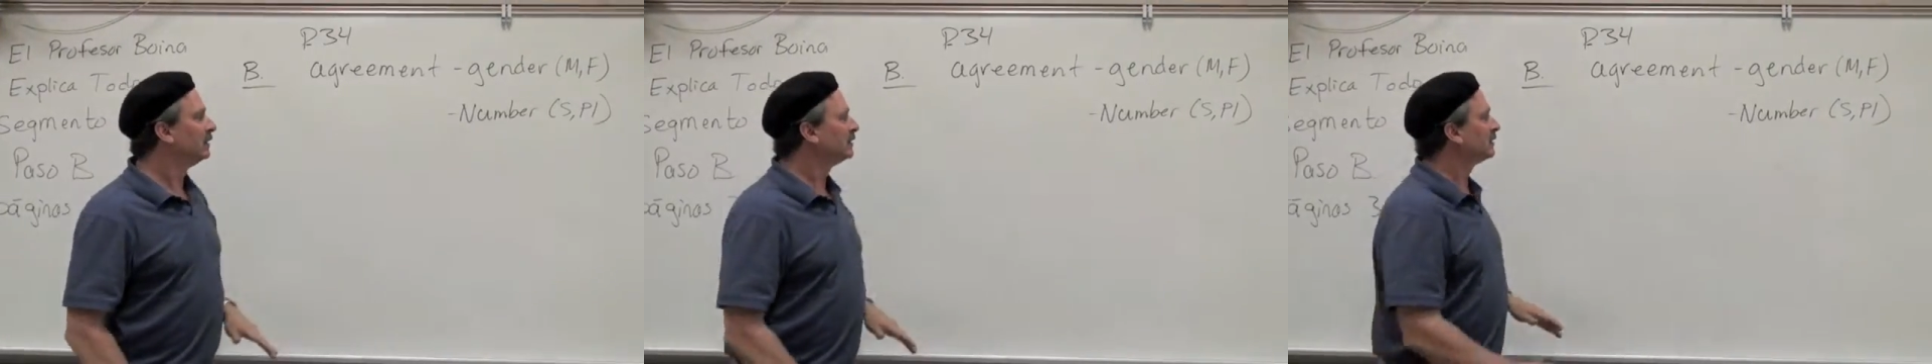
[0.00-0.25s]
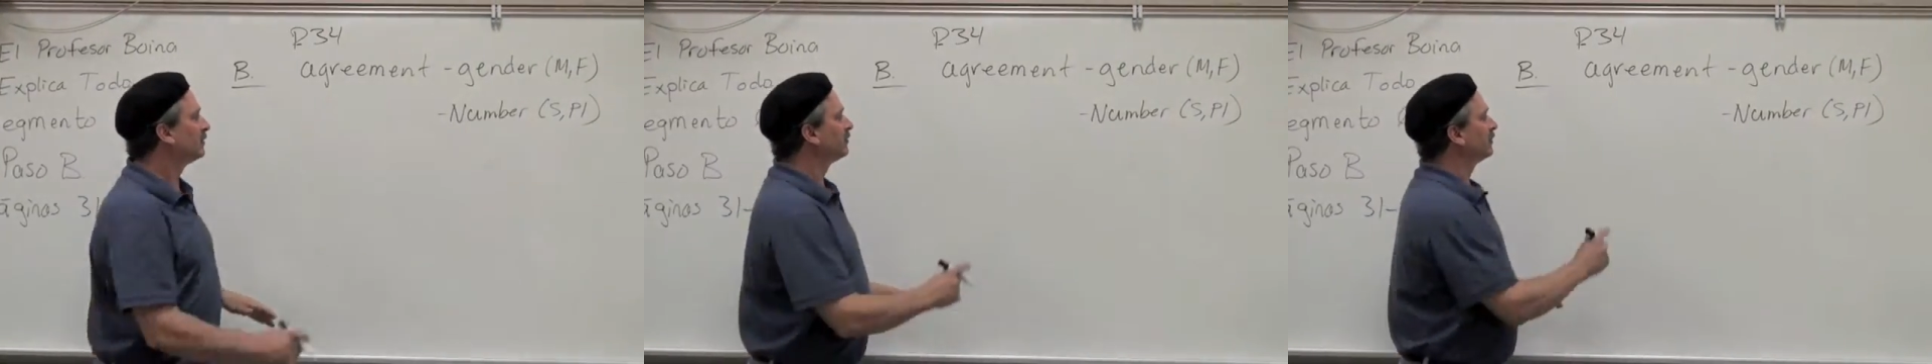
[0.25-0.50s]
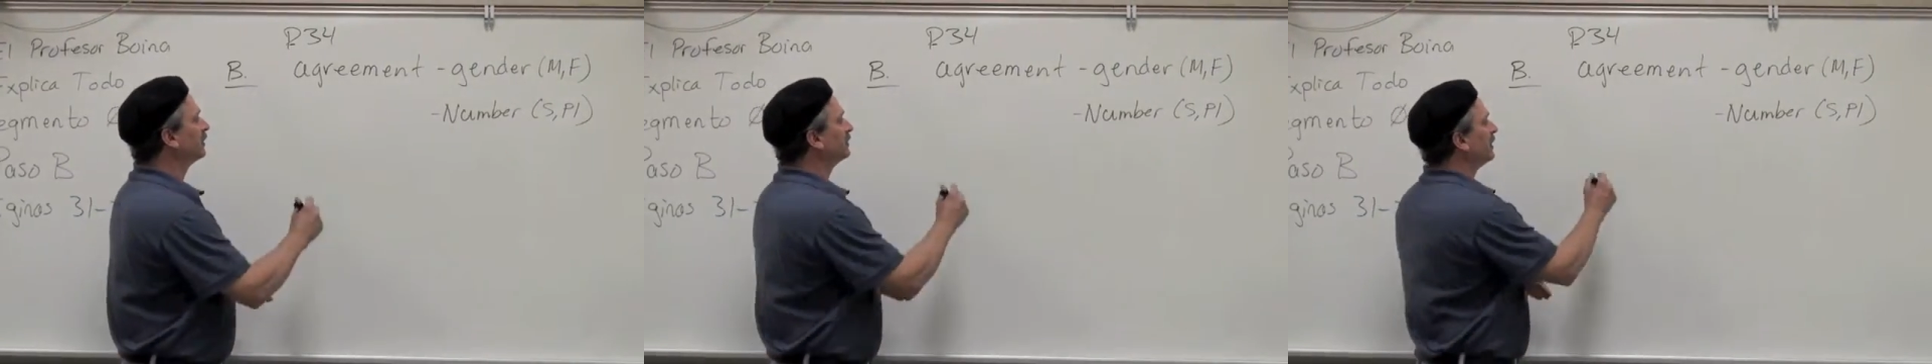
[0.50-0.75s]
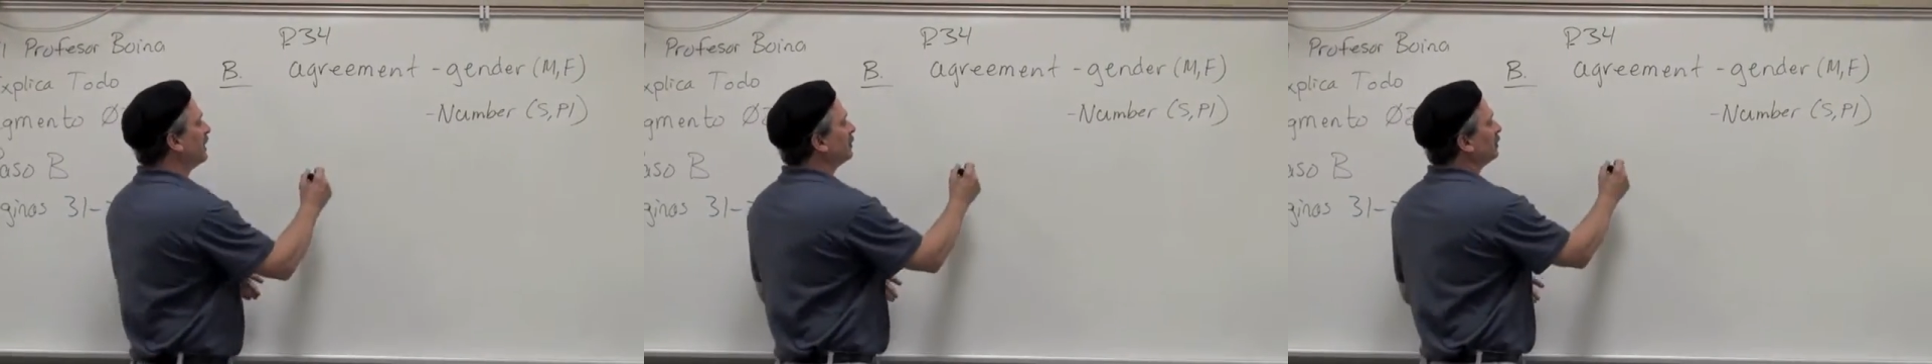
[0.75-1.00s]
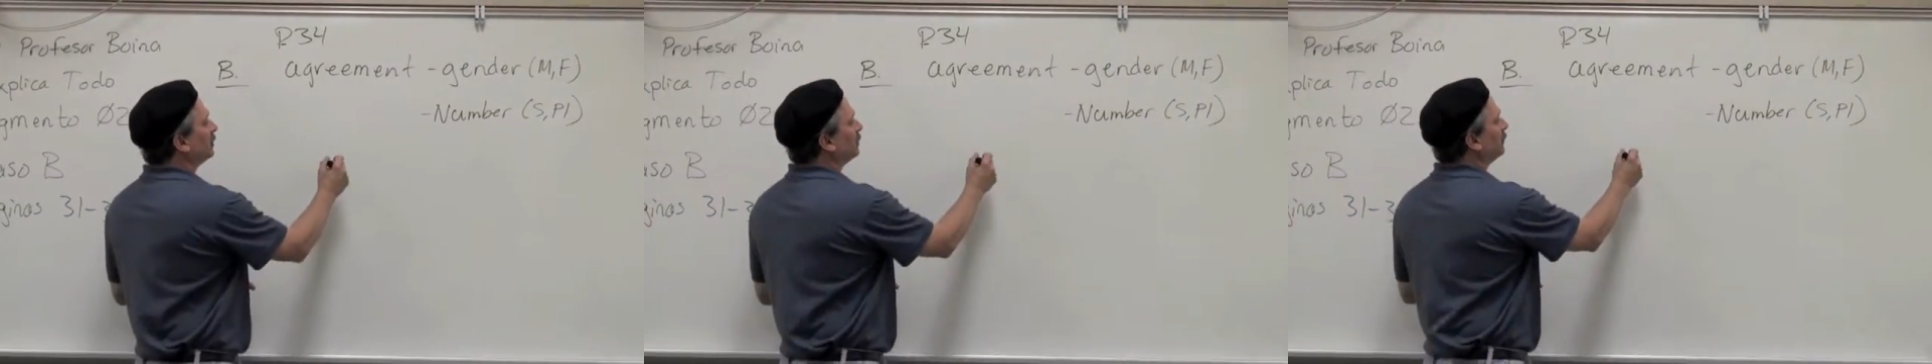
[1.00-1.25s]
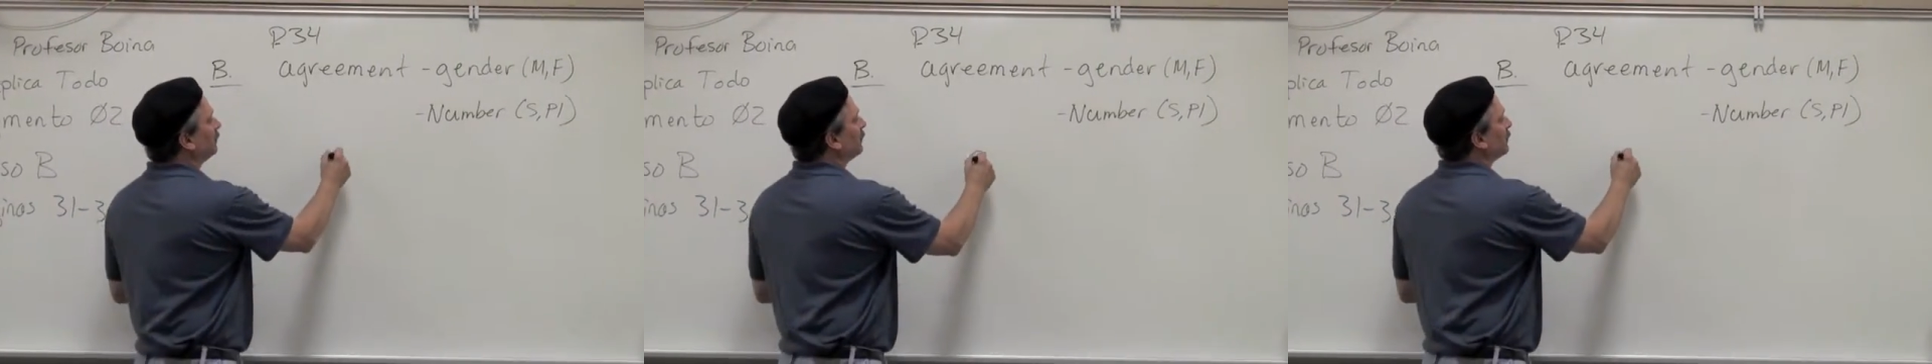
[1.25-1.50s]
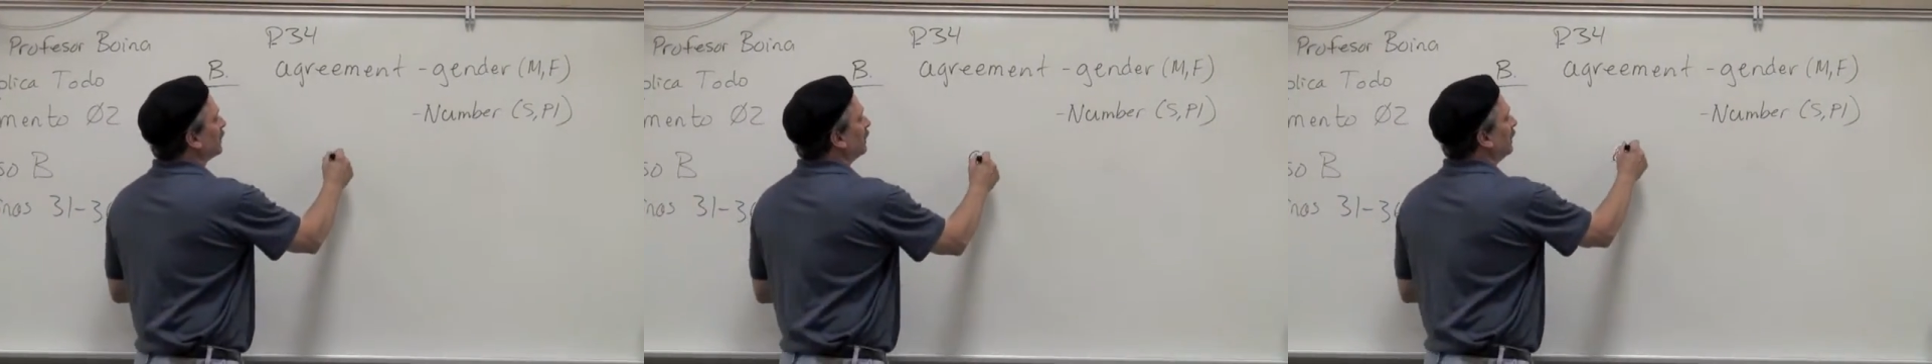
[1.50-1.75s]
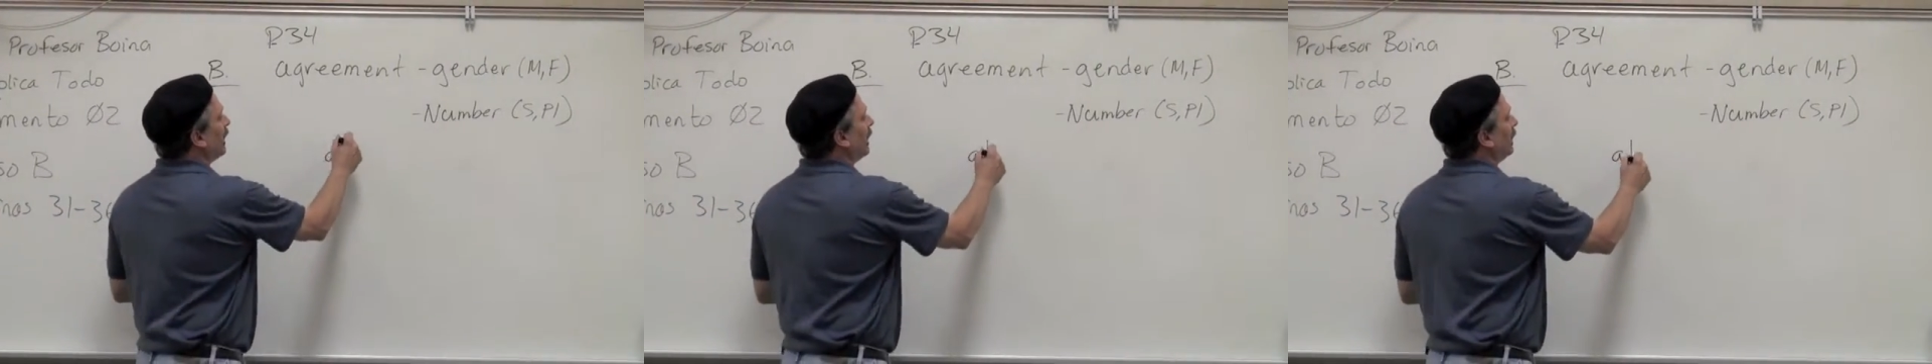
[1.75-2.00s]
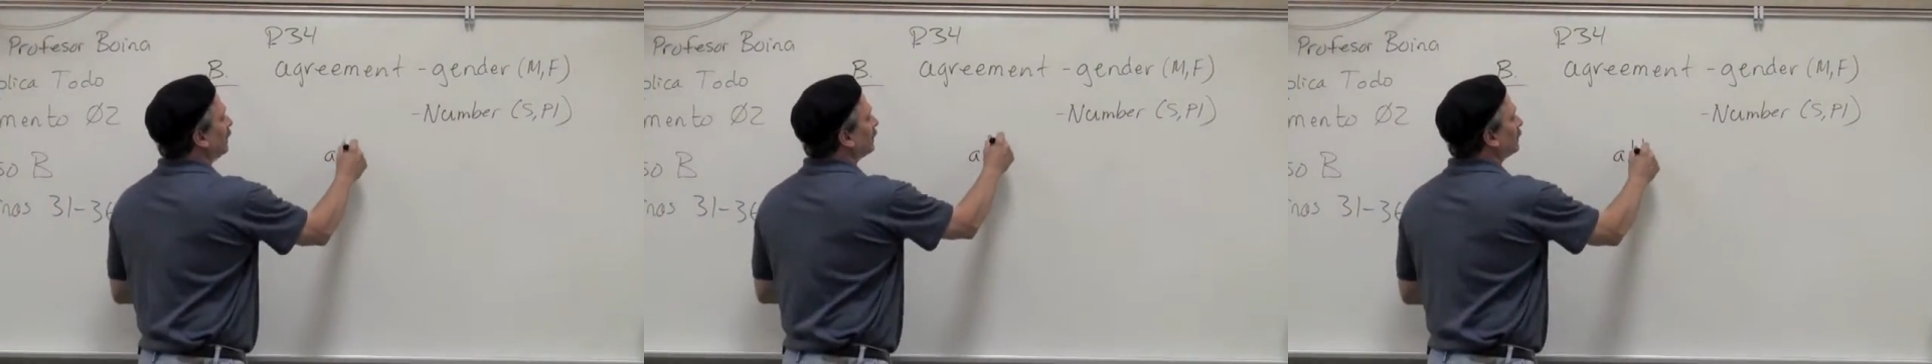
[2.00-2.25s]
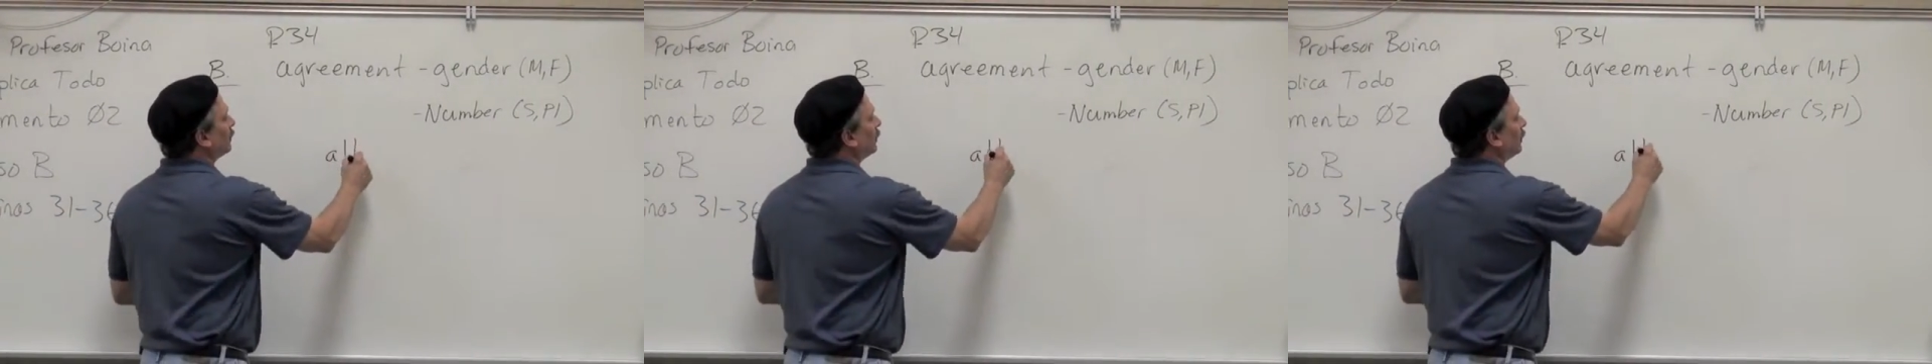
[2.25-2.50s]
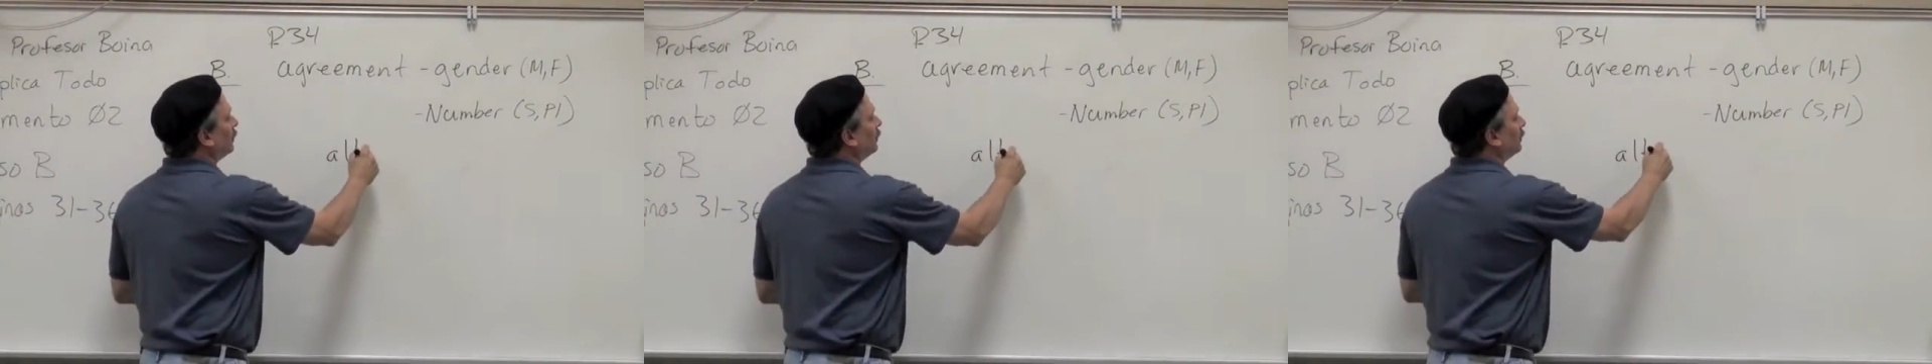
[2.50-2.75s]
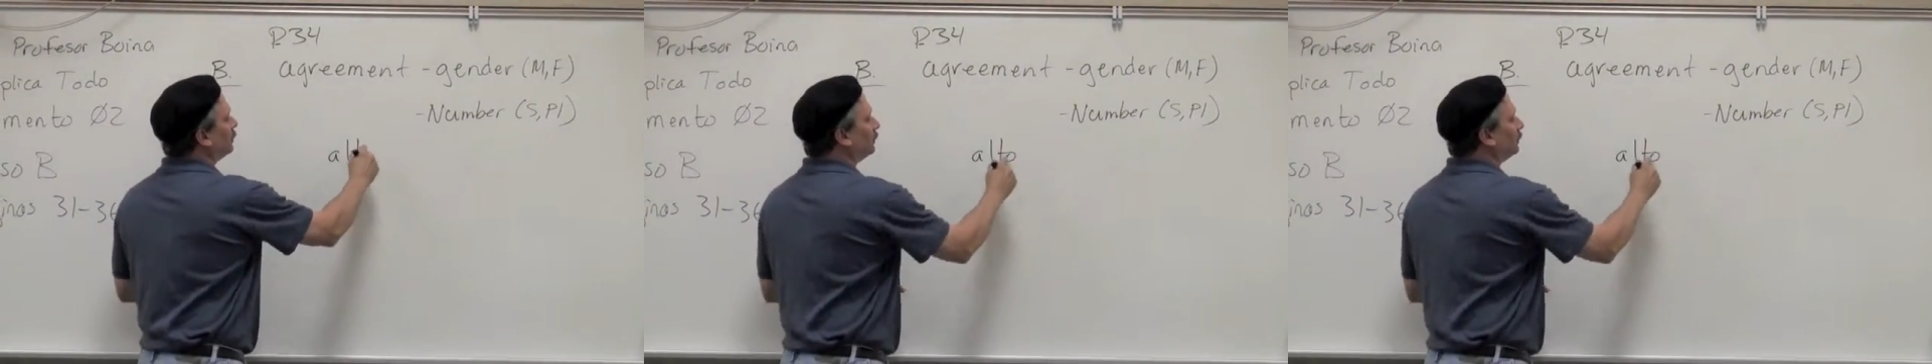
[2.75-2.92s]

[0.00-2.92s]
So, for example, alto,